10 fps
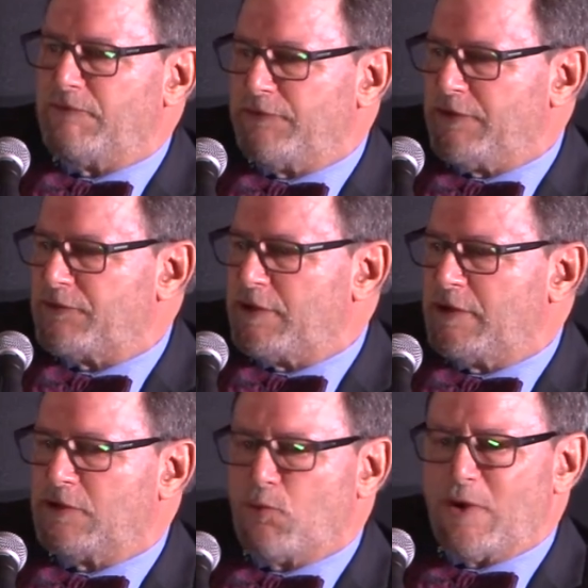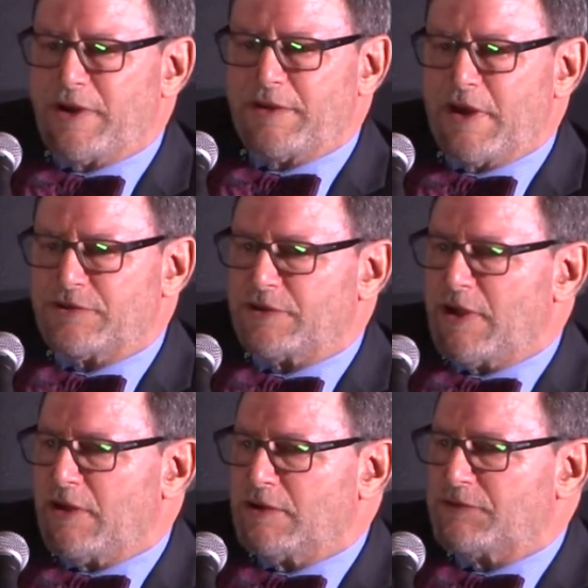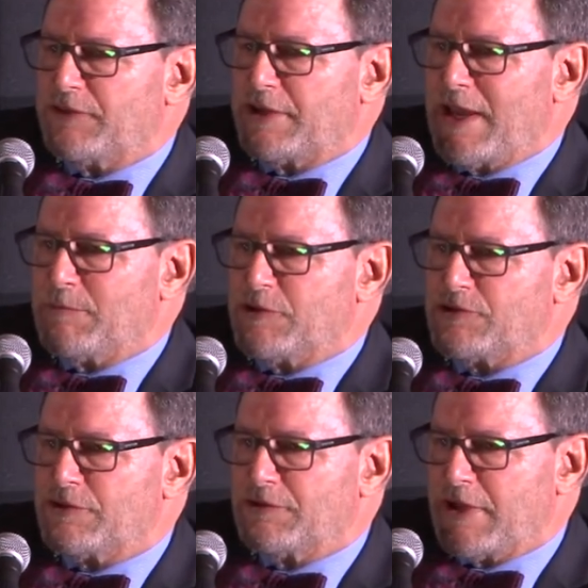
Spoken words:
$15,000, $20,000 for damage.